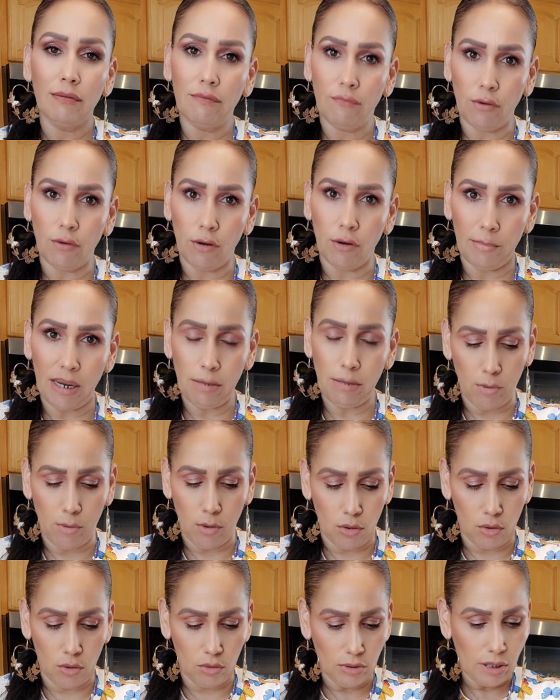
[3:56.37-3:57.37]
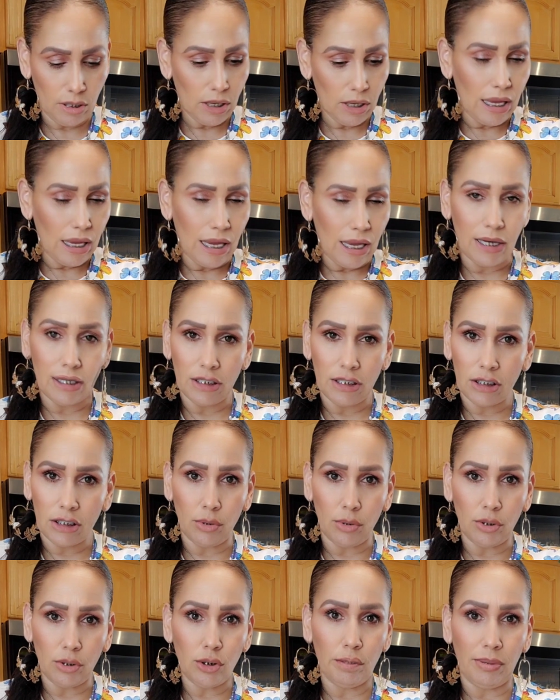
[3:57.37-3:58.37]
from my bowl and just
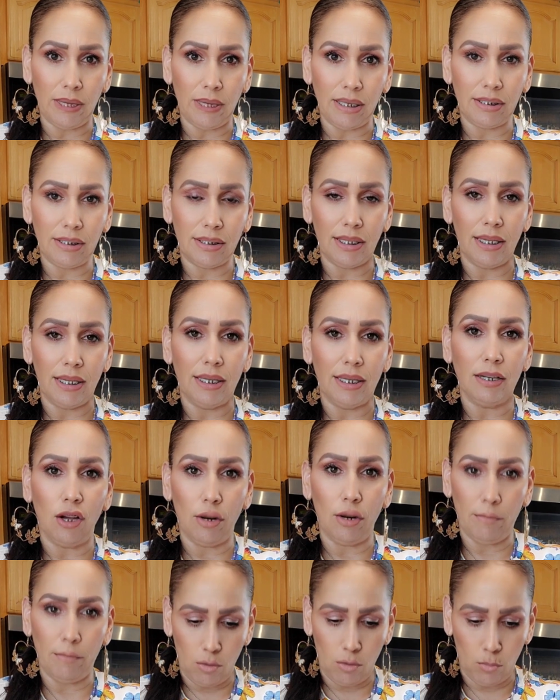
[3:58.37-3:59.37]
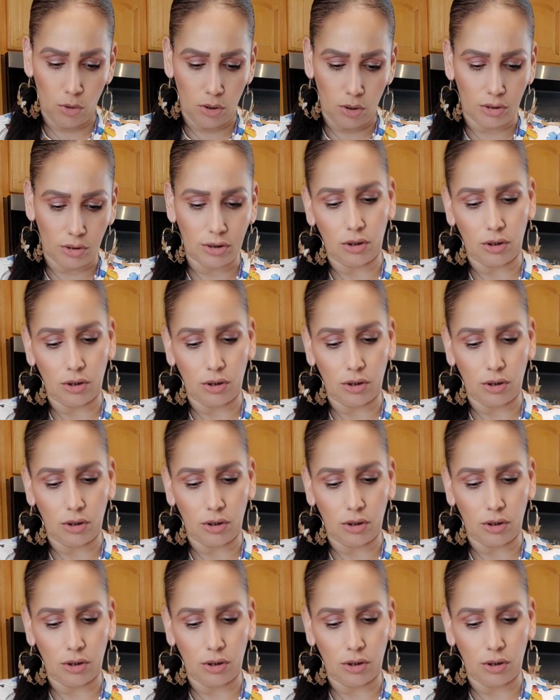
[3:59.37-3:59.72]
going to place it on my work